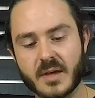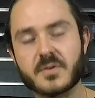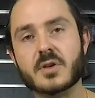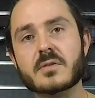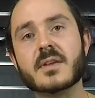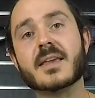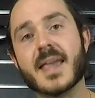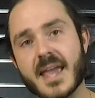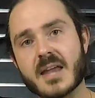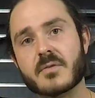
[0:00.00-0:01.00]
They've used a
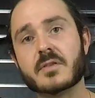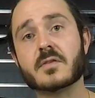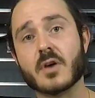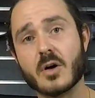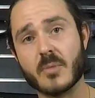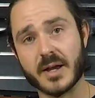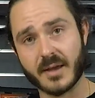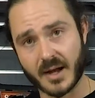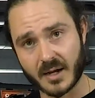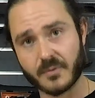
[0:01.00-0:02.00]
canvas style
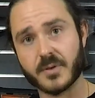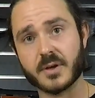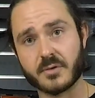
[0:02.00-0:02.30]
micarta for the